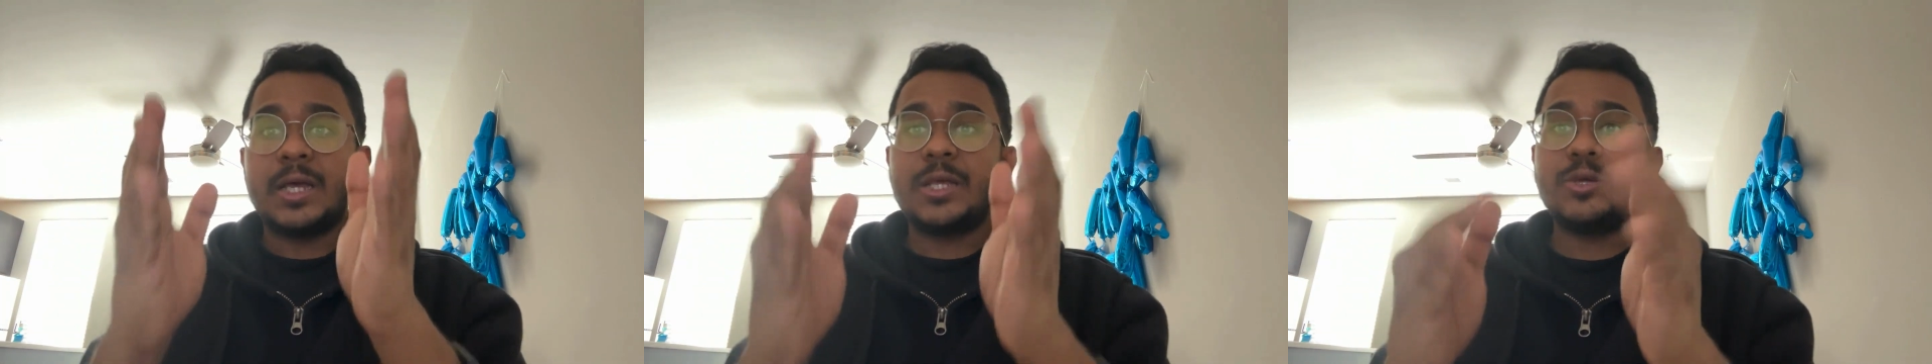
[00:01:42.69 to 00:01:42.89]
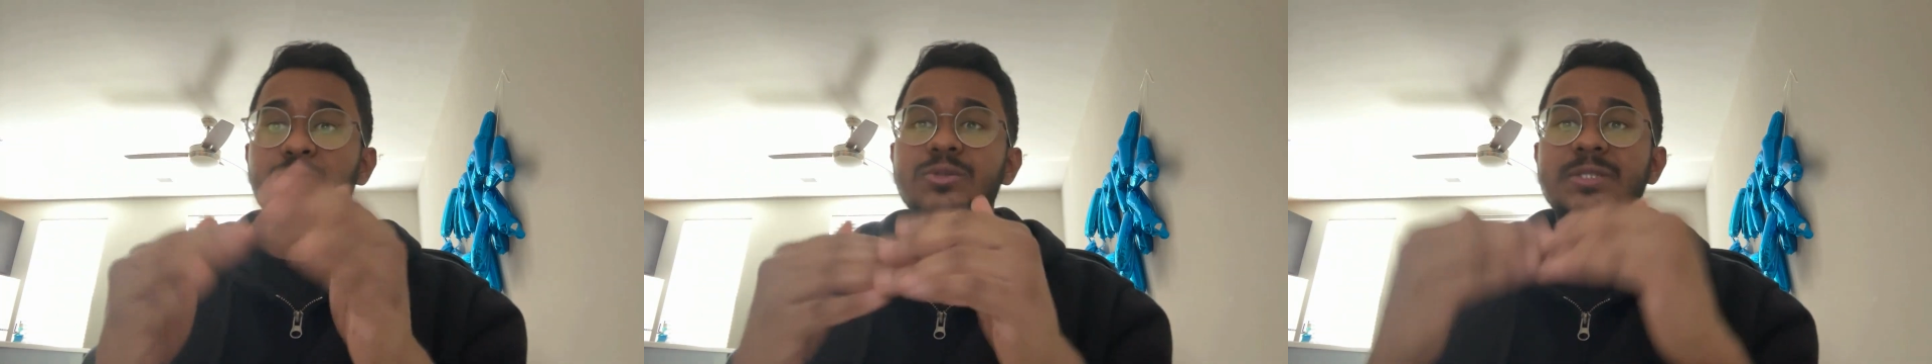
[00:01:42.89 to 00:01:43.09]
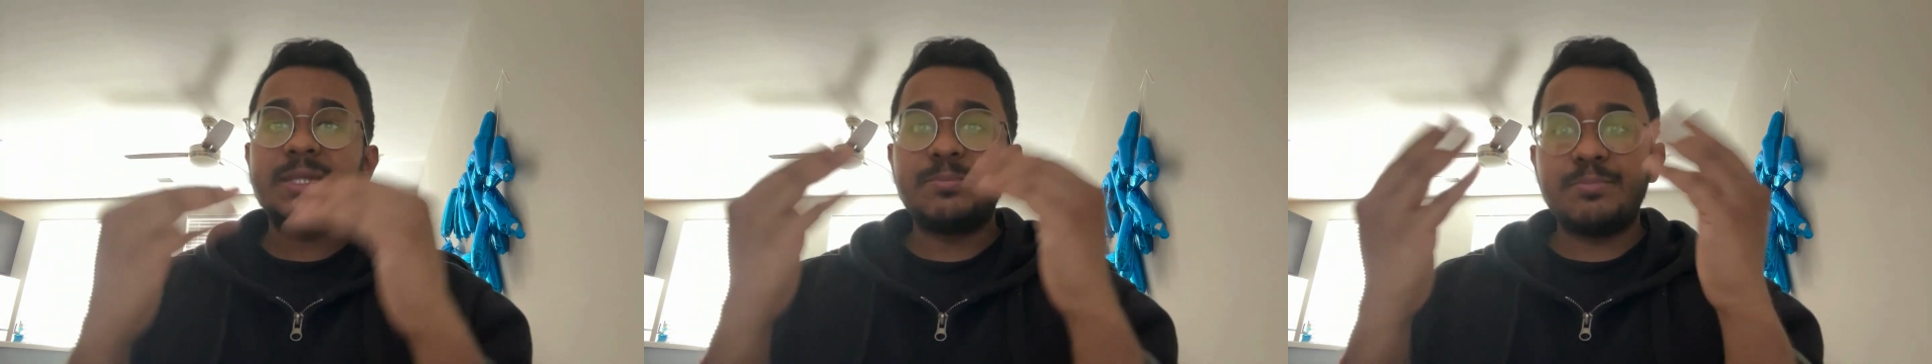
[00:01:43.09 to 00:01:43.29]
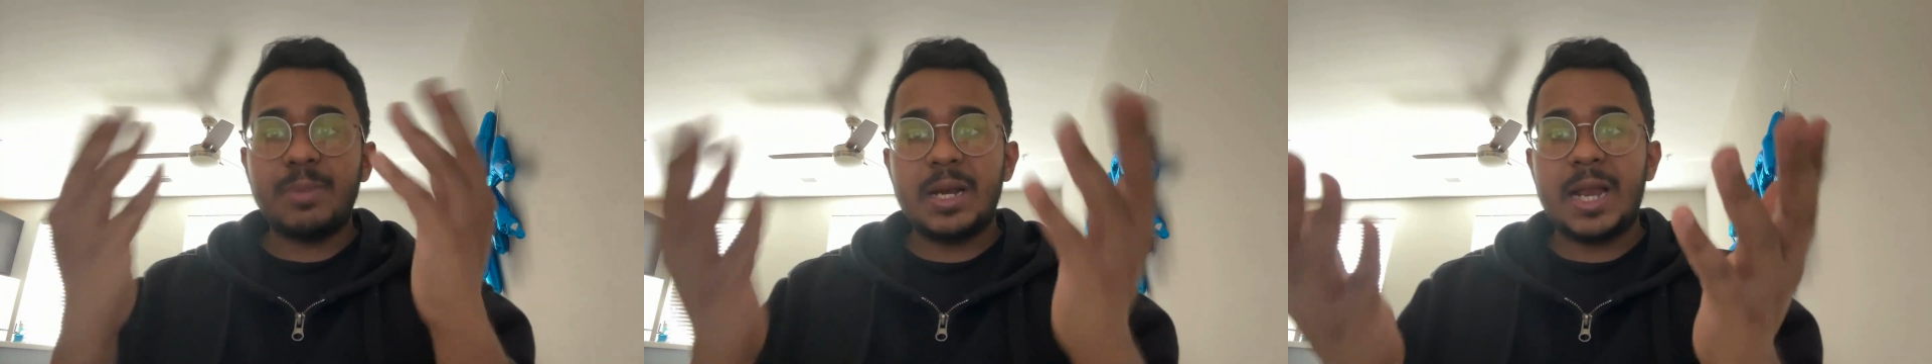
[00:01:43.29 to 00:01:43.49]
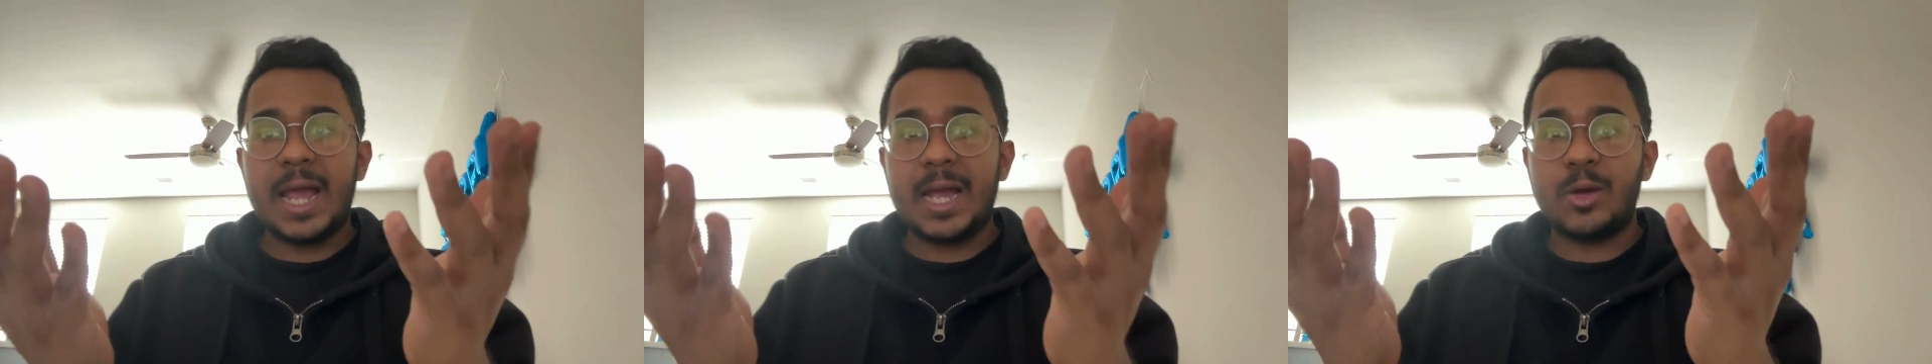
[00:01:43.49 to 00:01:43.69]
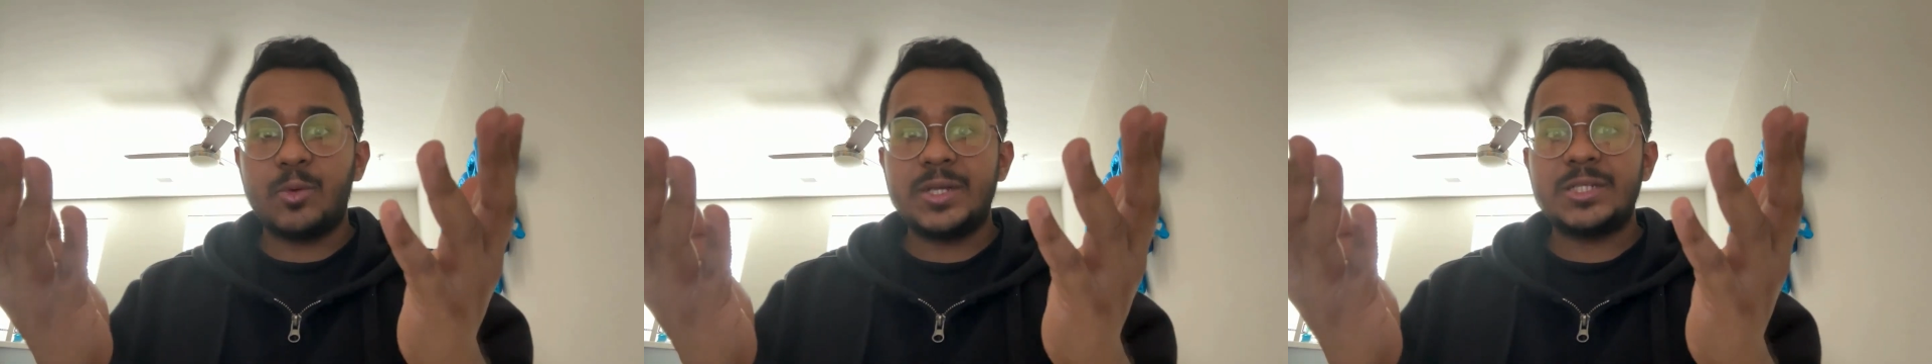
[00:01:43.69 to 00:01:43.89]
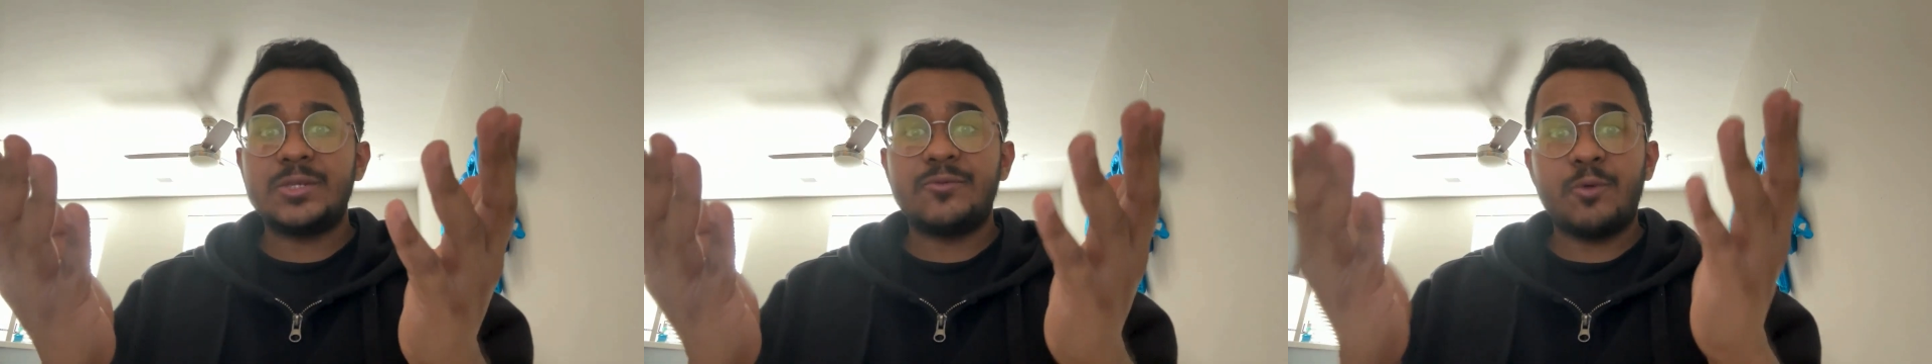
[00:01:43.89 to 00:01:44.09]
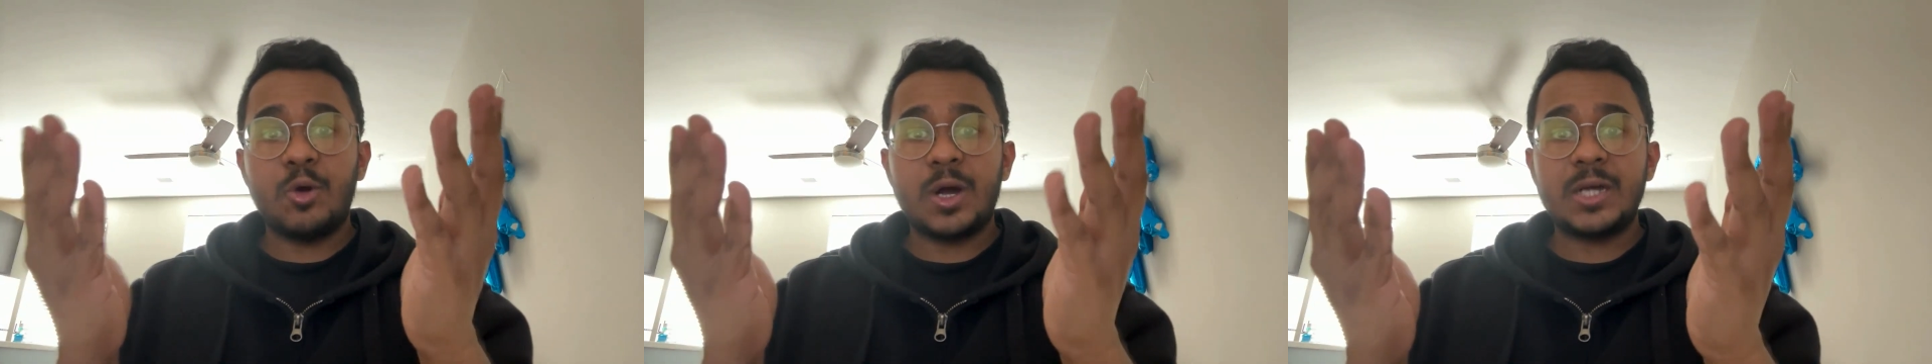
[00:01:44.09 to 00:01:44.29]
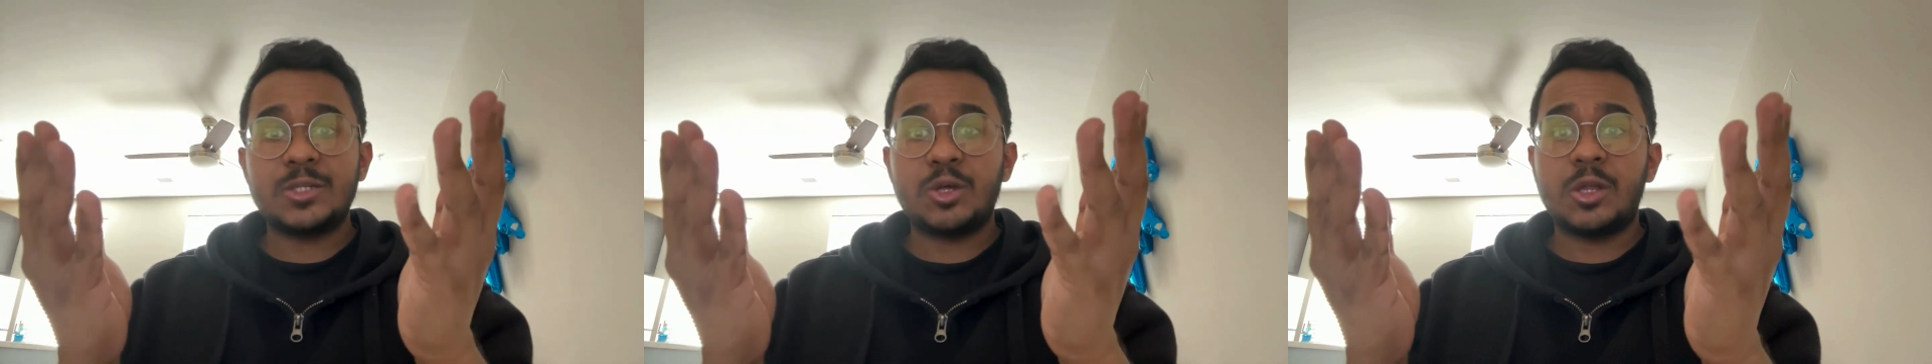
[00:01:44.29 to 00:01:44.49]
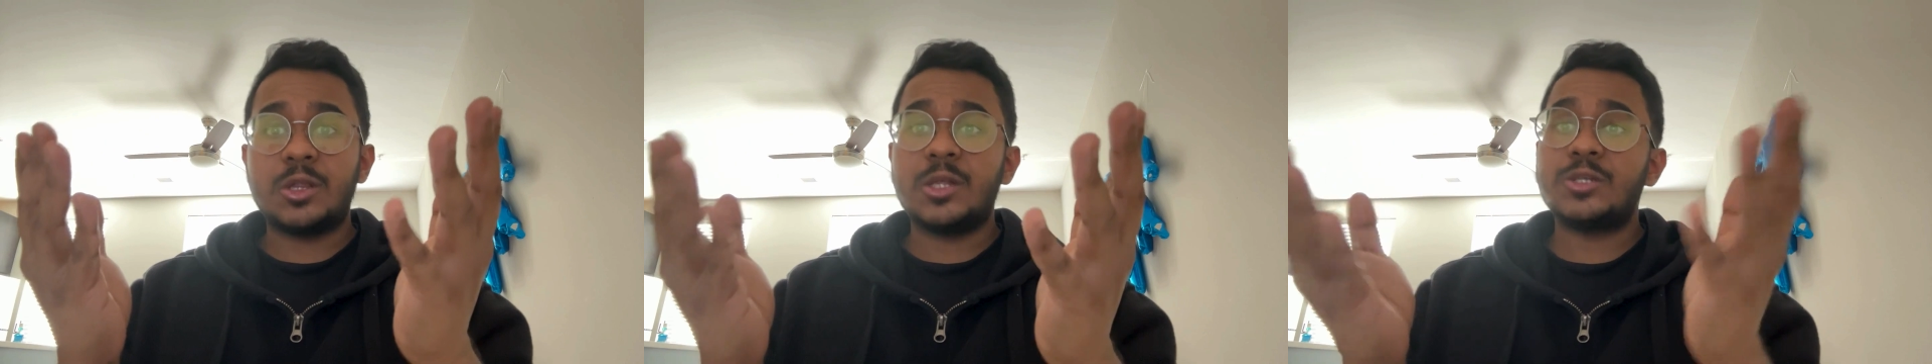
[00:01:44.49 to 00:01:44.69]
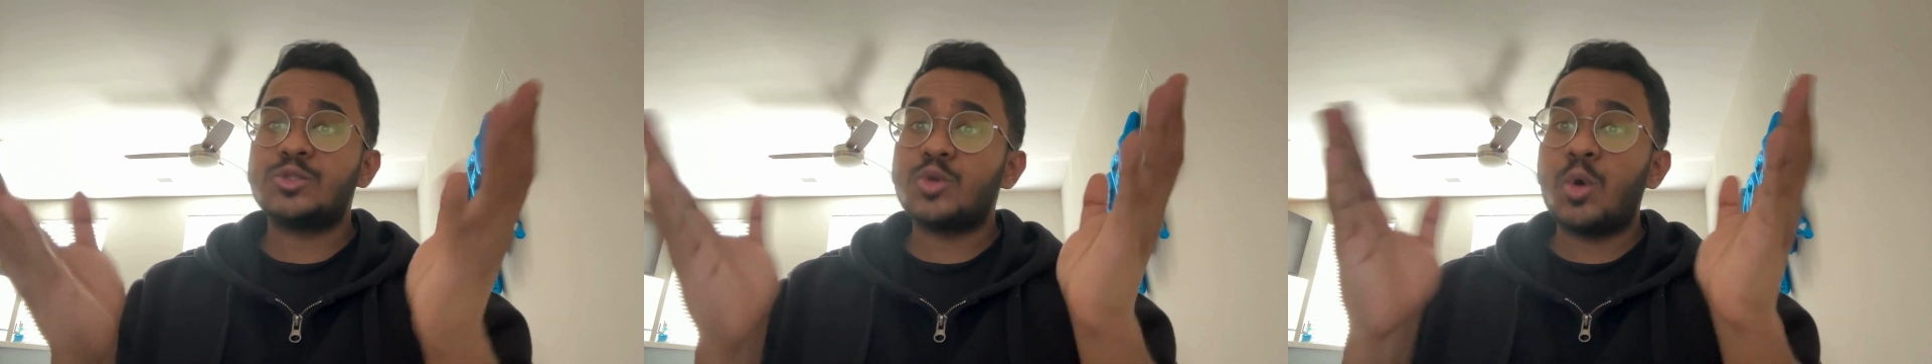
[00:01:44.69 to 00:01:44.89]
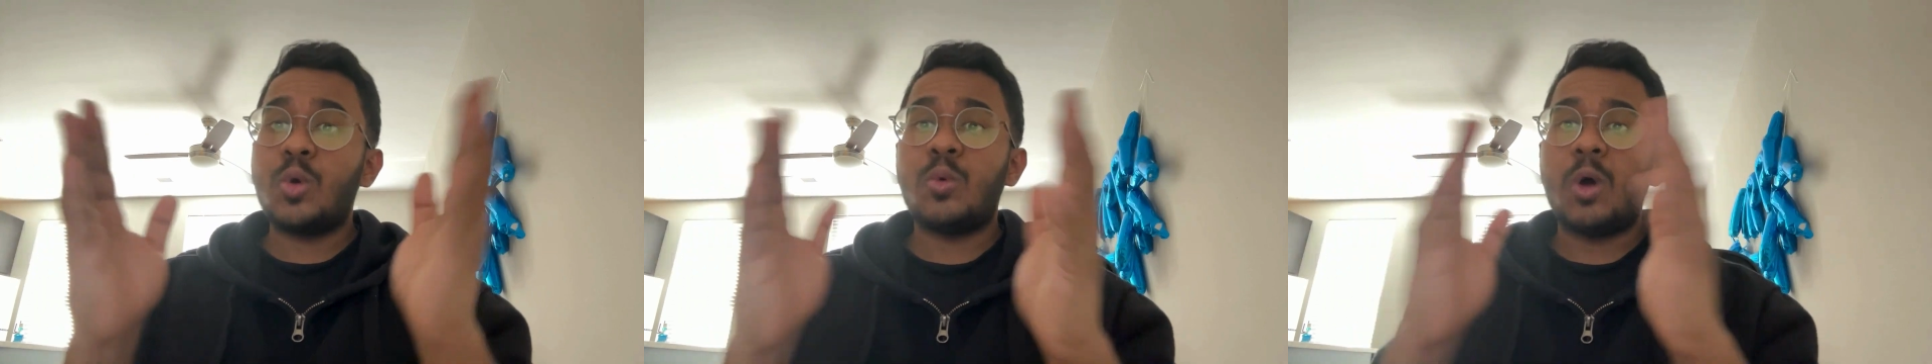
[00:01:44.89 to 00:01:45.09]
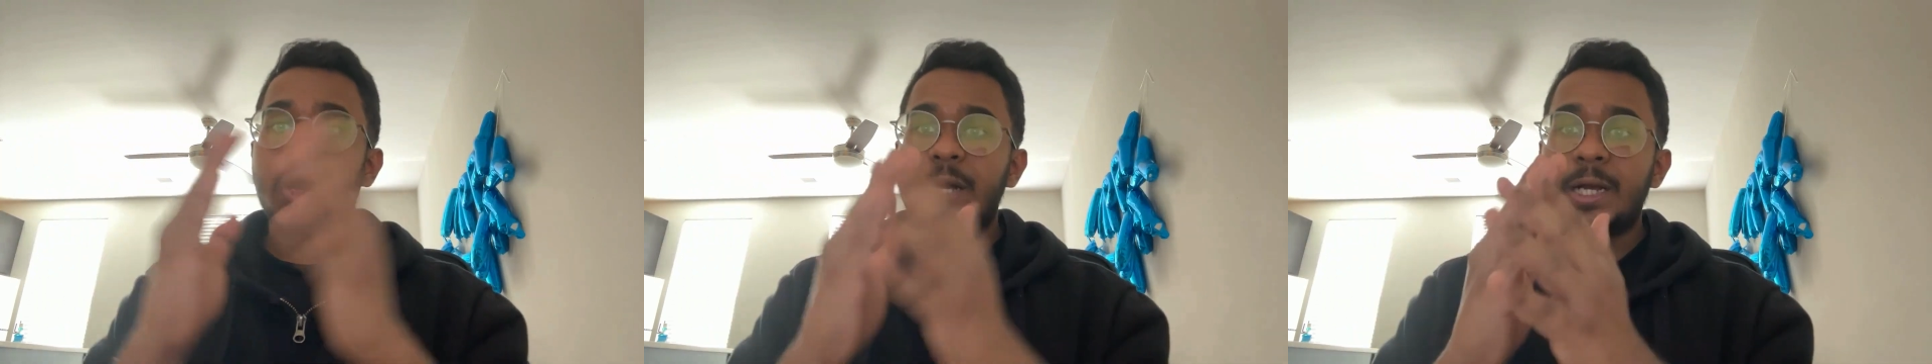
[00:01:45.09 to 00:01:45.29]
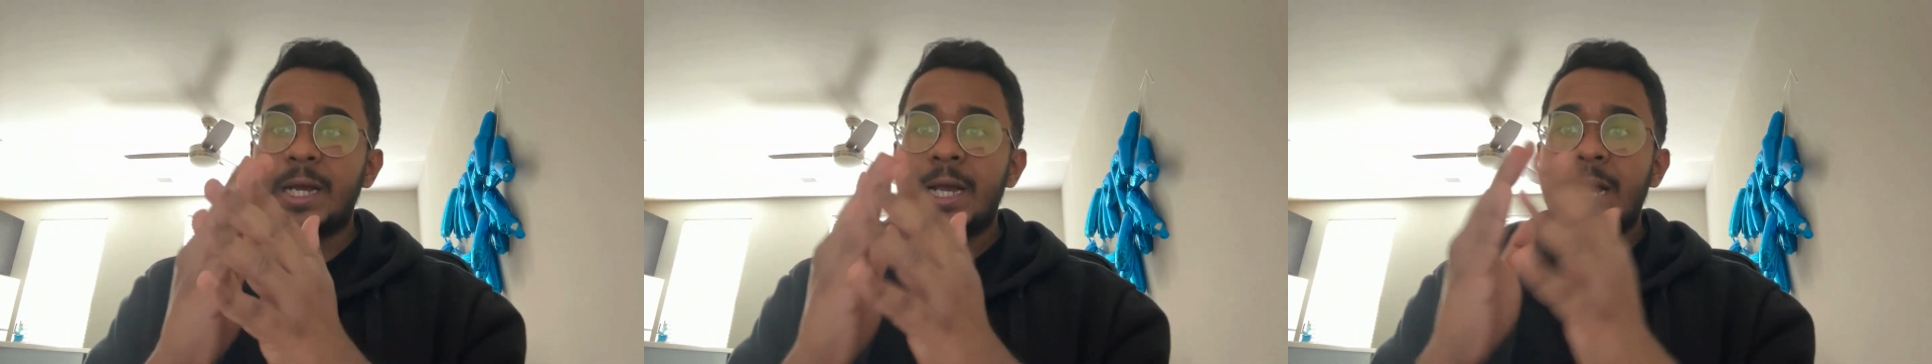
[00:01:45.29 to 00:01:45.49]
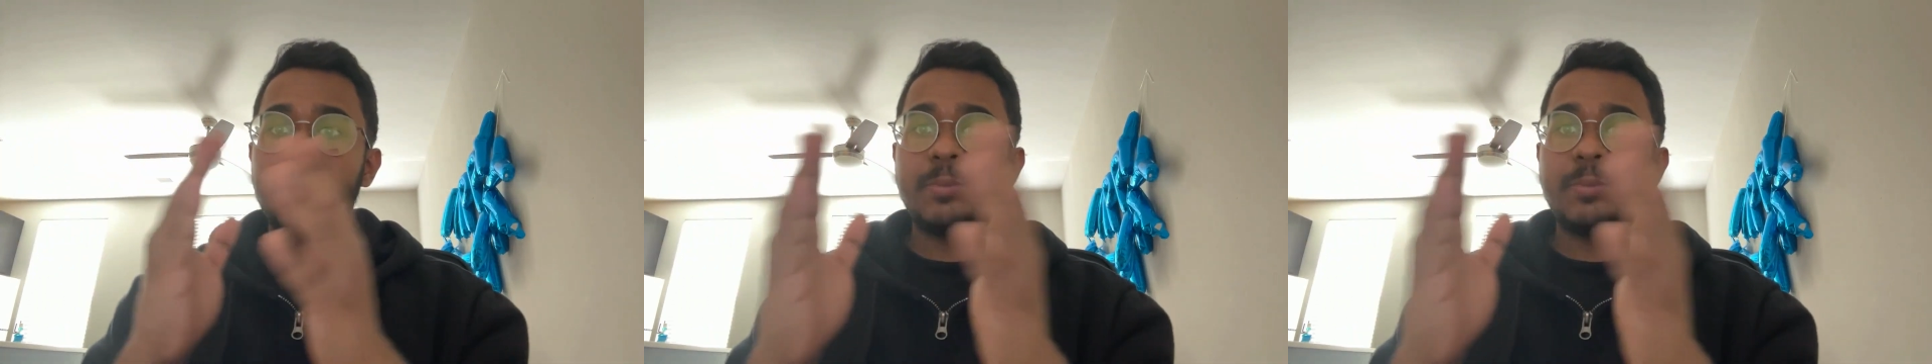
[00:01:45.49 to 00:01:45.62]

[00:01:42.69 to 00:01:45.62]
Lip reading: Use simple language, focus on the so what